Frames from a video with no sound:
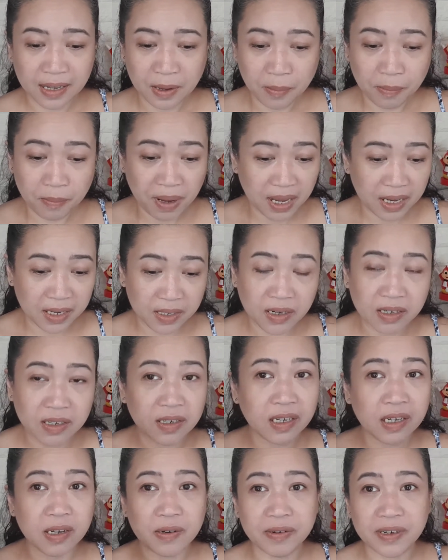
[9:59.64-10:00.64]
based on the
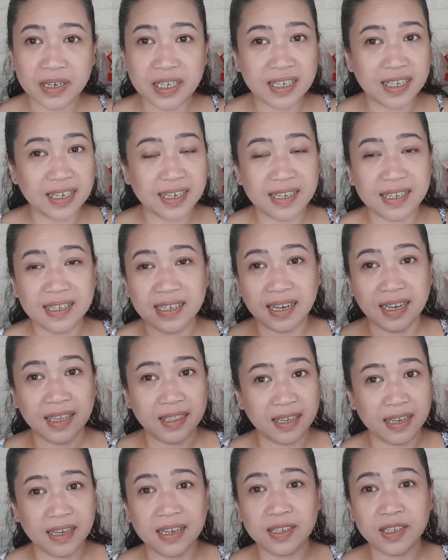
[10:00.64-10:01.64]
ingredients, I
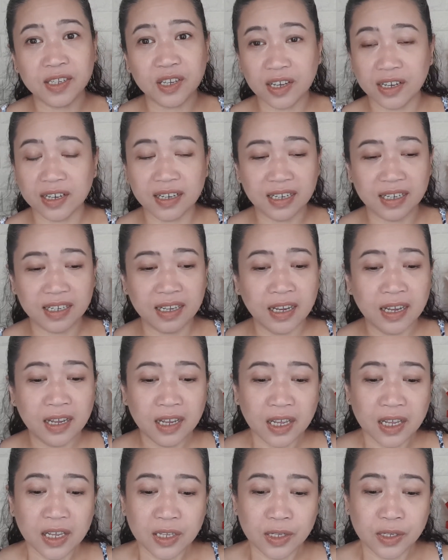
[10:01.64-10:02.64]
think it's good.
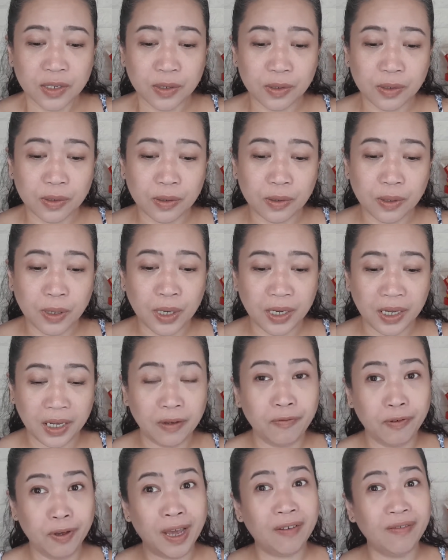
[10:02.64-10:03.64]
So
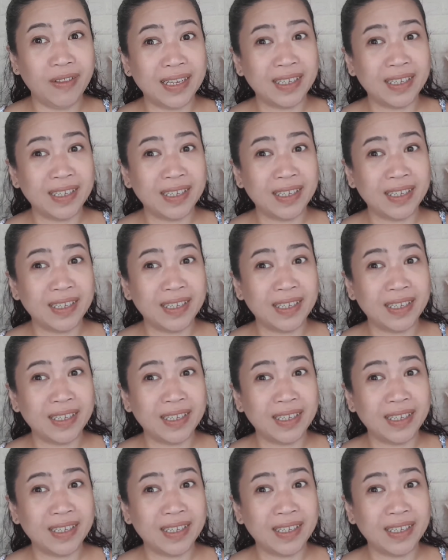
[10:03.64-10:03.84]
if you have like